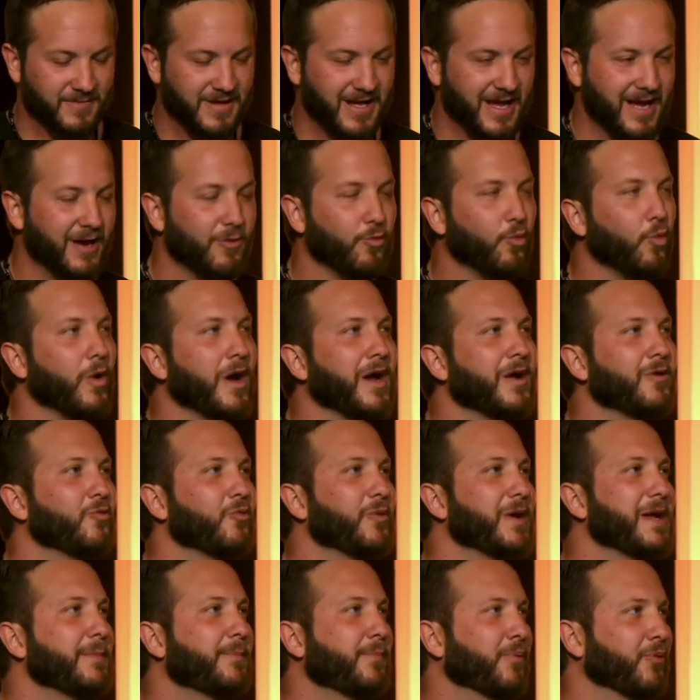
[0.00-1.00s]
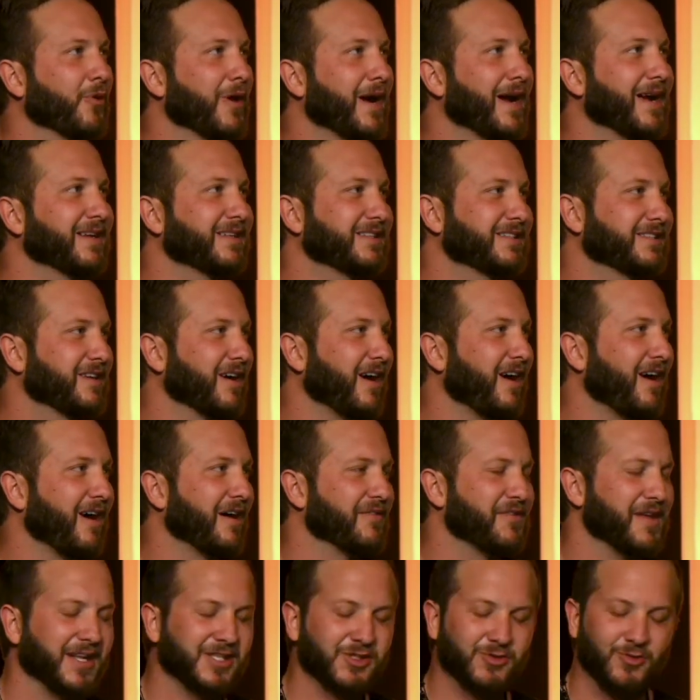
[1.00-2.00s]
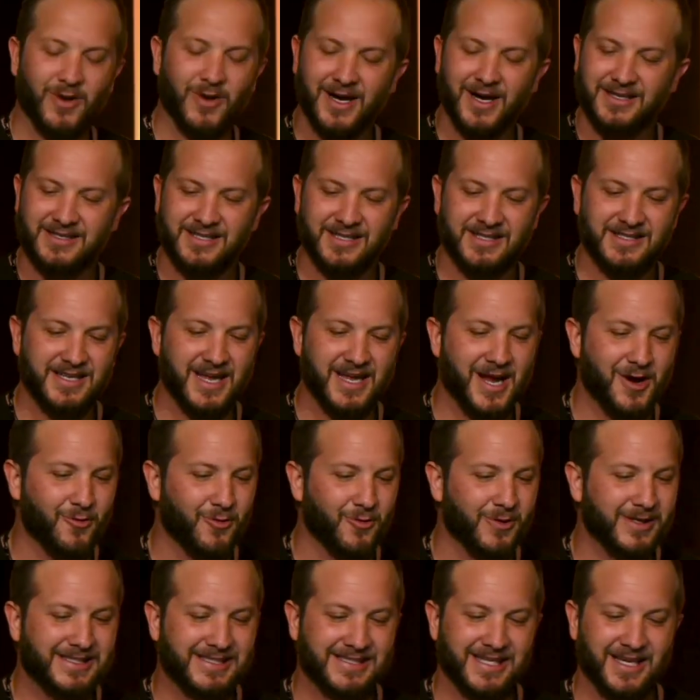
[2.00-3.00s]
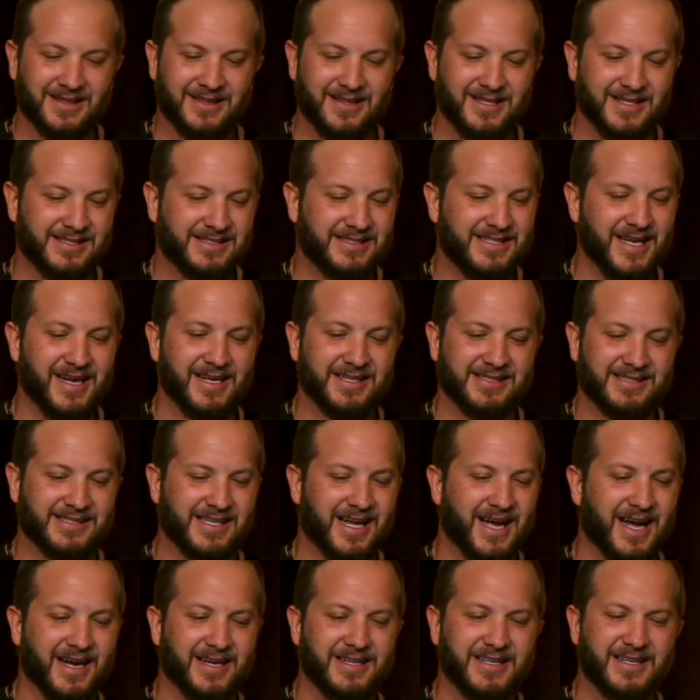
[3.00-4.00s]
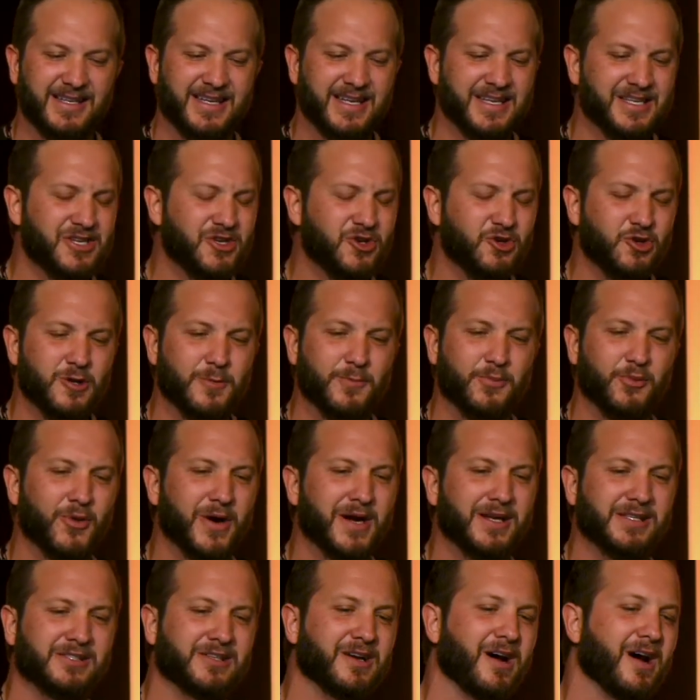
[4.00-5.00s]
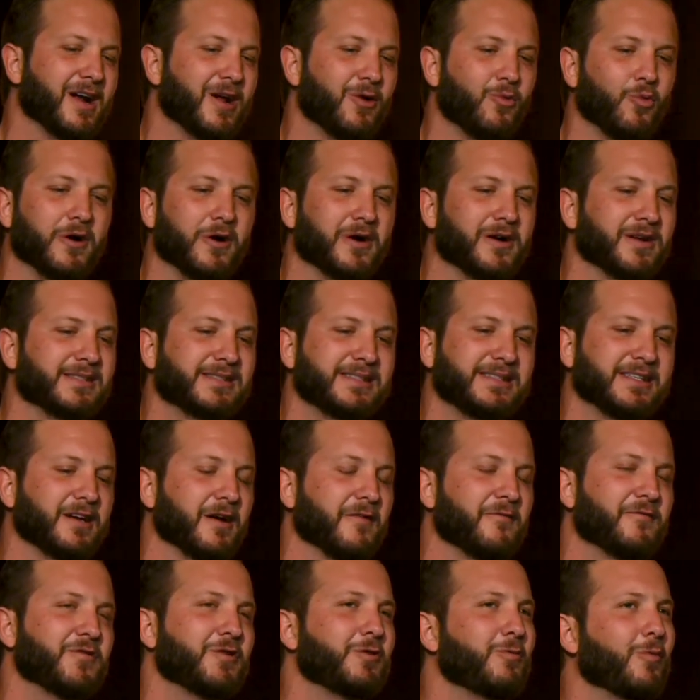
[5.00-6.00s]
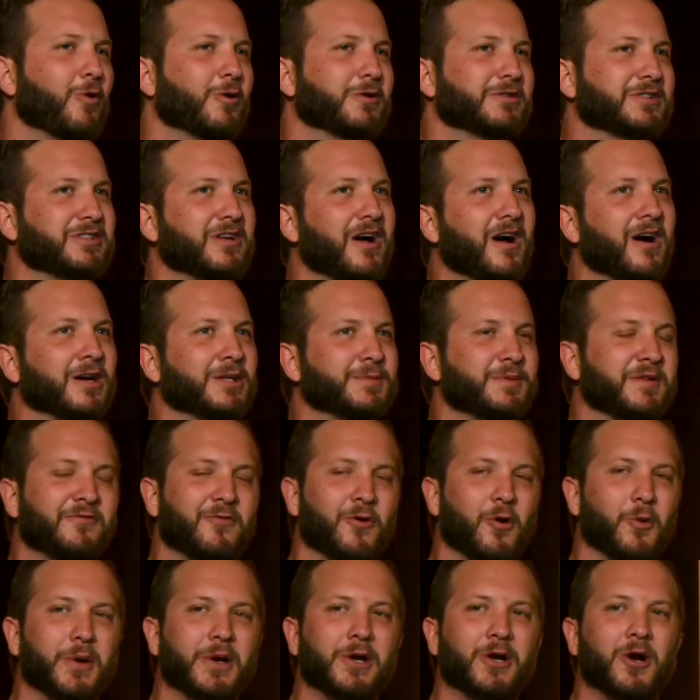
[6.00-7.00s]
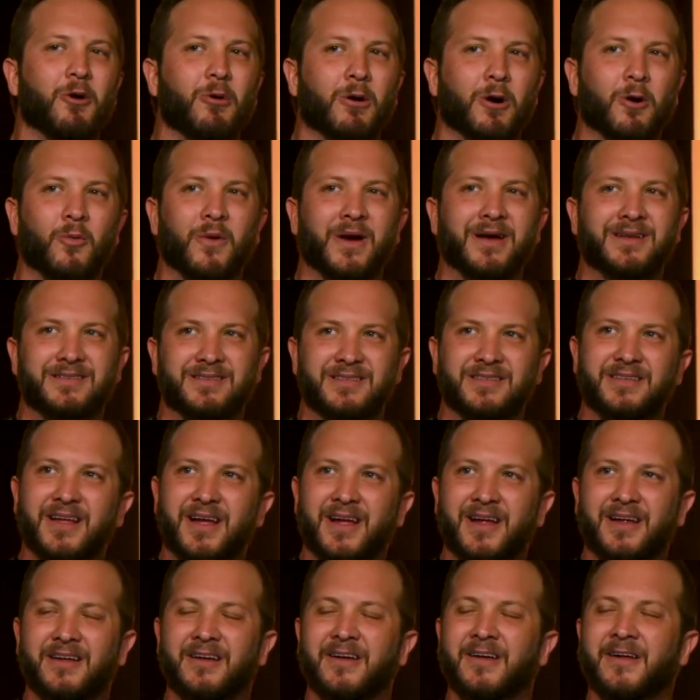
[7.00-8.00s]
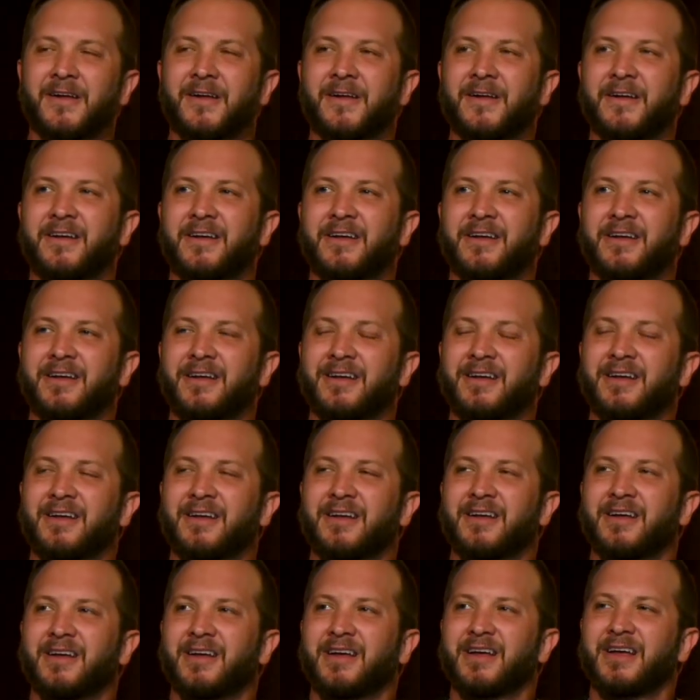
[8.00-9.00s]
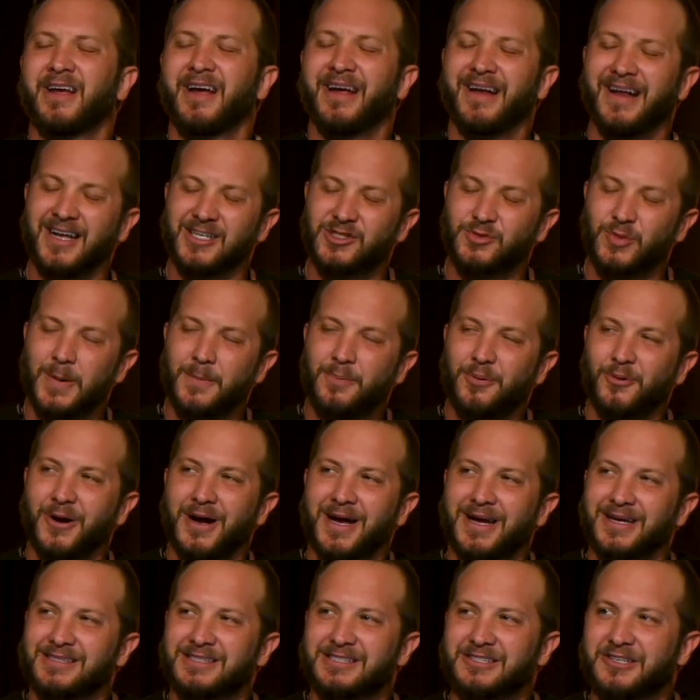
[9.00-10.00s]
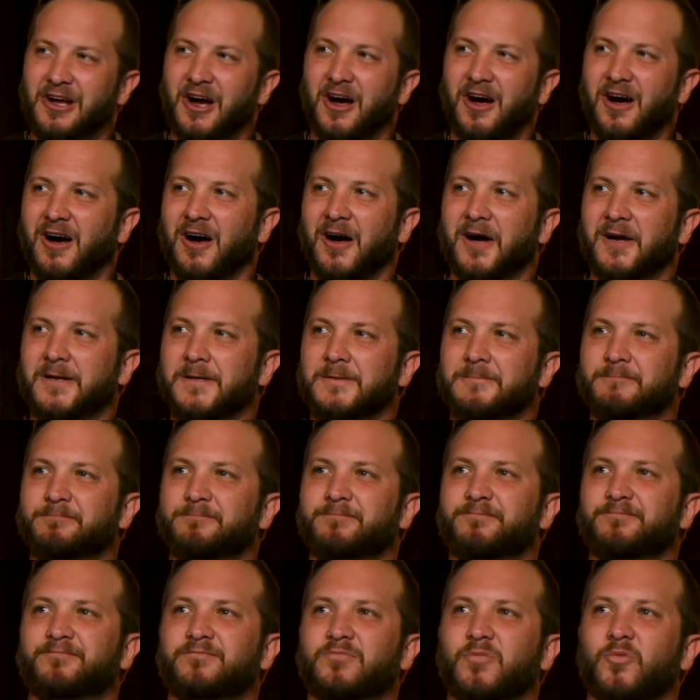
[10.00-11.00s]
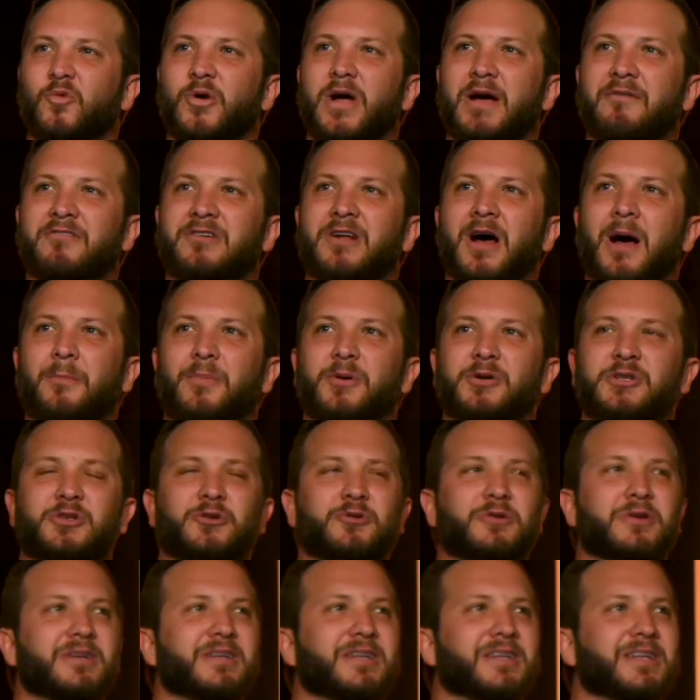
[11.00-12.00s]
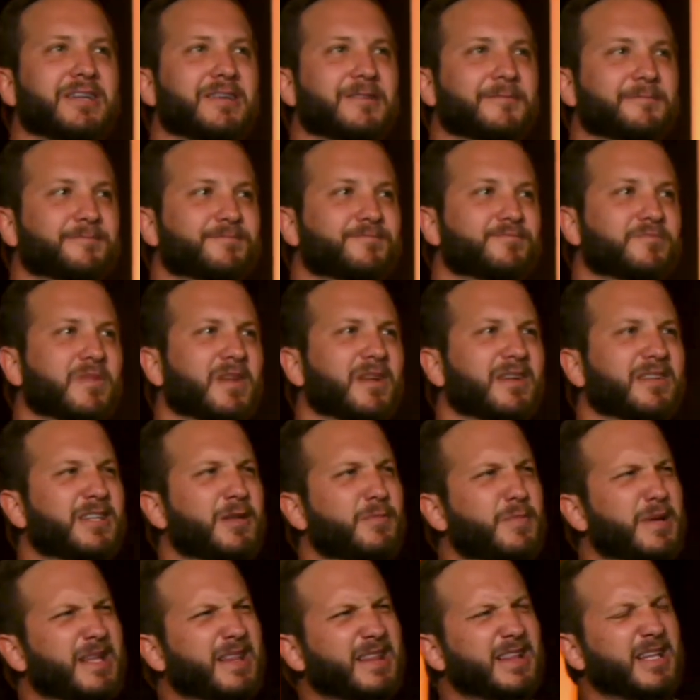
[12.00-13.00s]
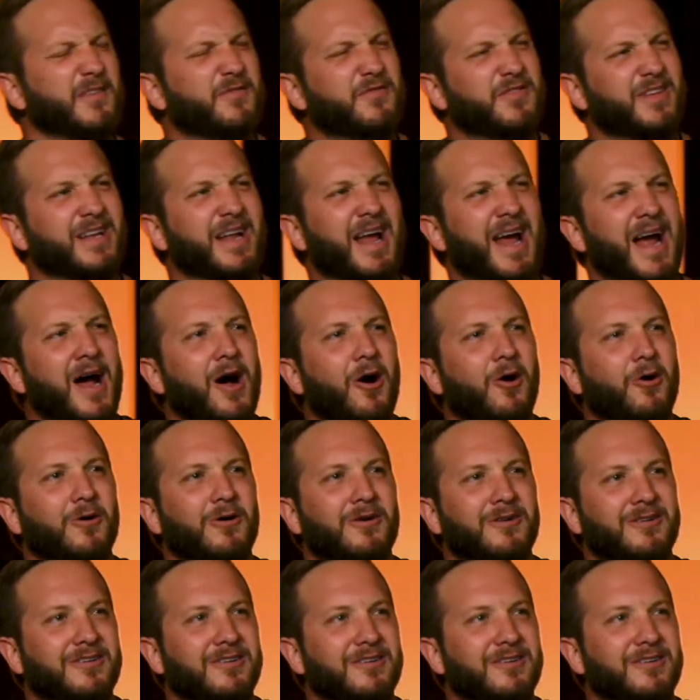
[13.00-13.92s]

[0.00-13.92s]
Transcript: And when we praise God, that's why today we set this day aside to continue to praise God. And we're going to sing a few more songs before we go our way today. And as we praise God, we have an opportunity to be lifted out